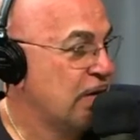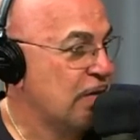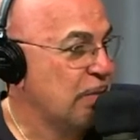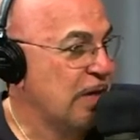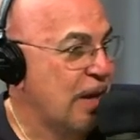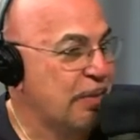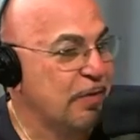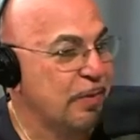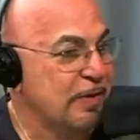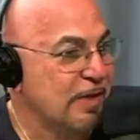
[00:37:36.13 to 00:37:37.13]
Something
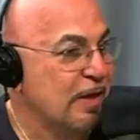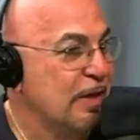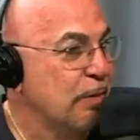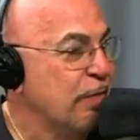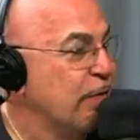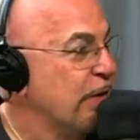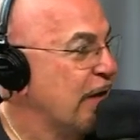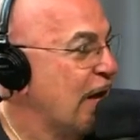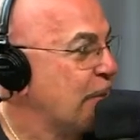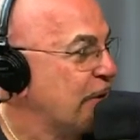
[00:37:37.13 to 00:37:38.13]
happens because the thing before
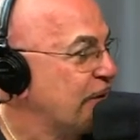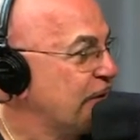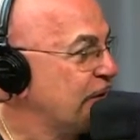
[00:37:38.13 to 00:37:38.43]
it happened.